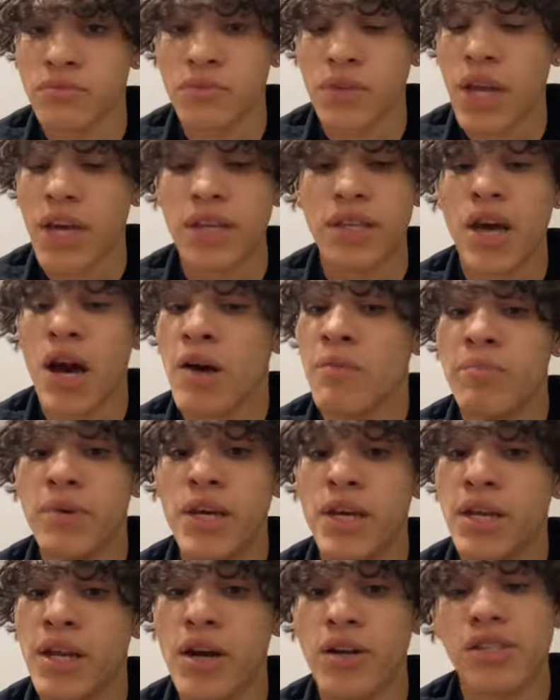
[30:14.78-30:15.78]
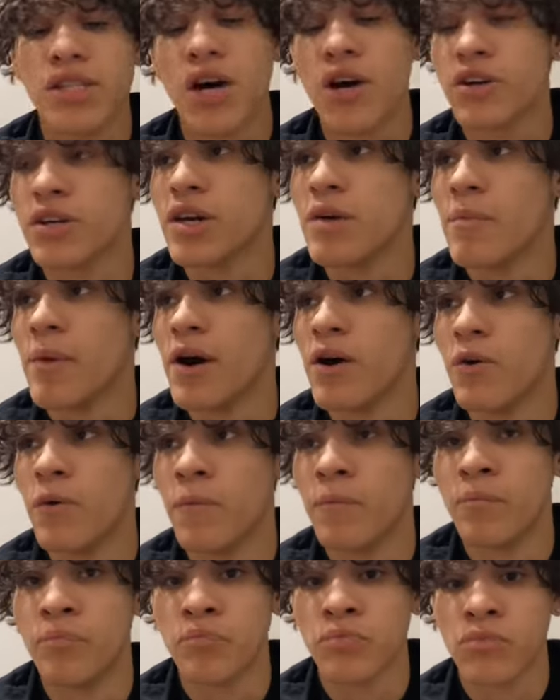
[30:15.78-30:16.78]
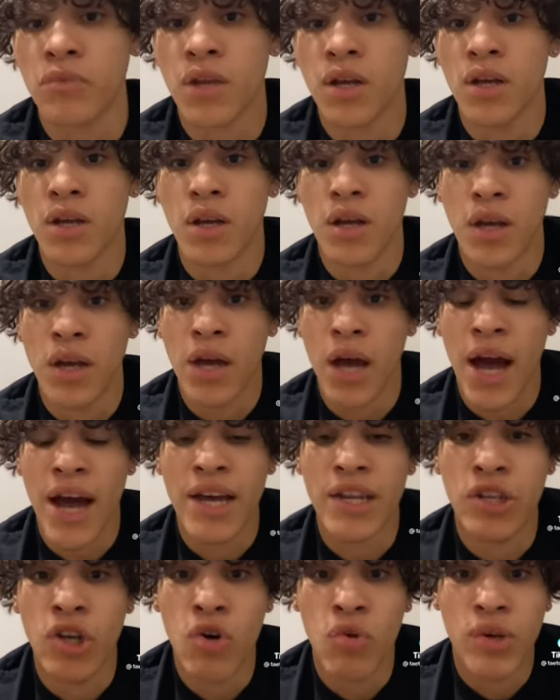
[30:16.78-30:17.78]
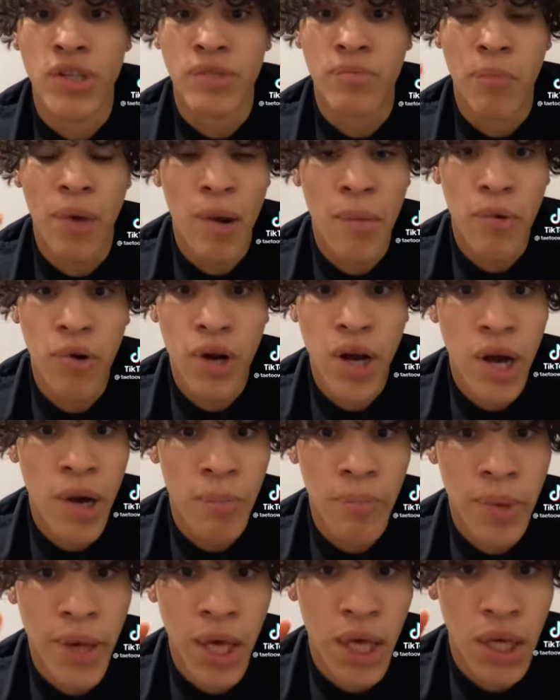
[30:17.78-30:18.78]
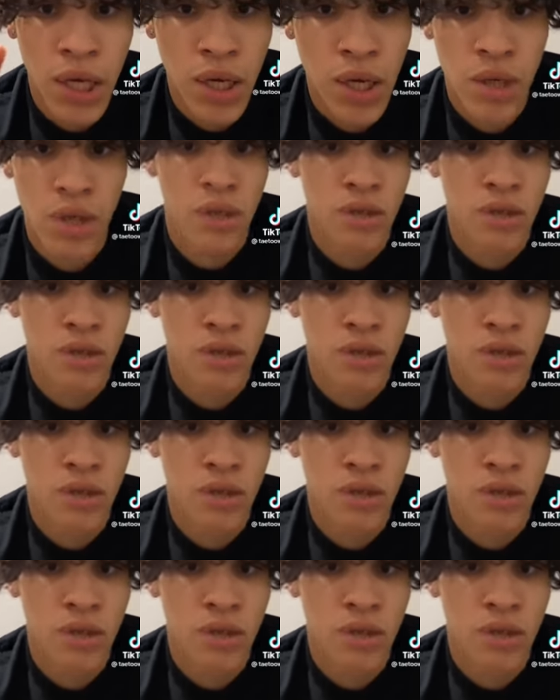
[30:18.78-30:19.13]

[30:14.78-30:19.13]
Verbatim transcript: Like y'all be in there talking about I know it's bubblegum pink.